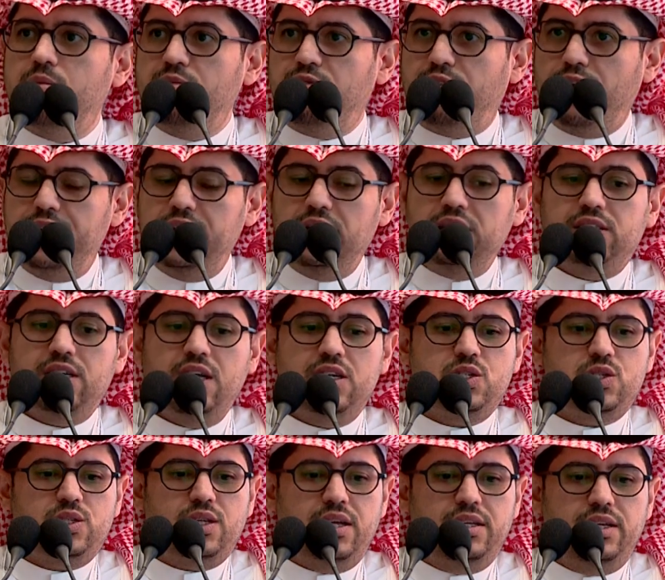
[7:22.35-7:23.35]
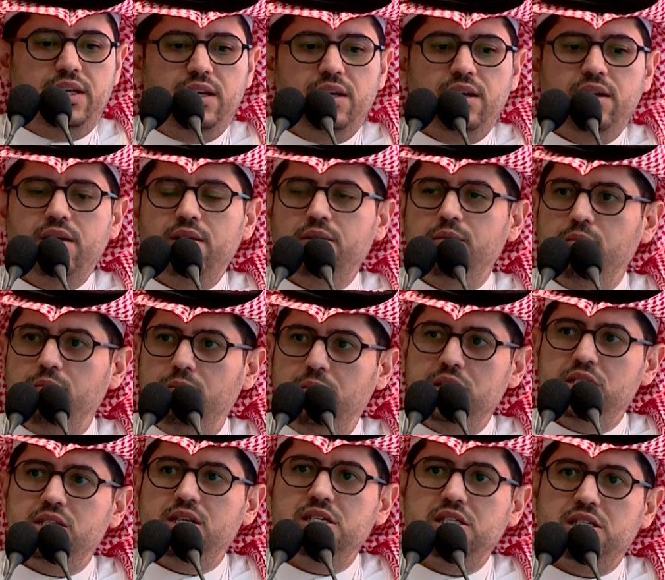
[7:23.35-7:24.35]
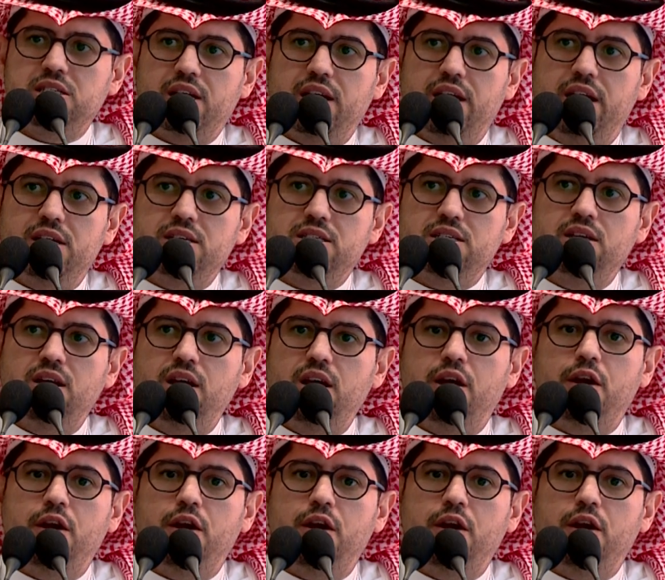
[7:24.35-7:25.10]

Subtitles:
financial study, business case,